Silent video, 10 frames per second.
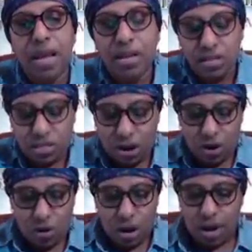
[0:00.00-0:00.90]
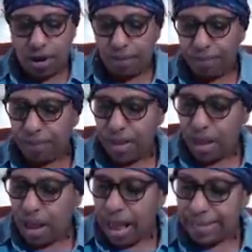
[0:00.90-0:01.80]
So
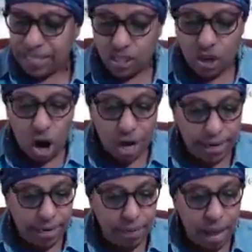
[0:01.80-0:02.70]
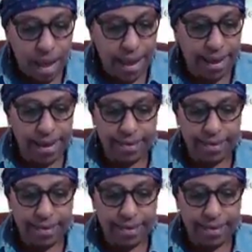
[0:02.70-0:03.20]
I started my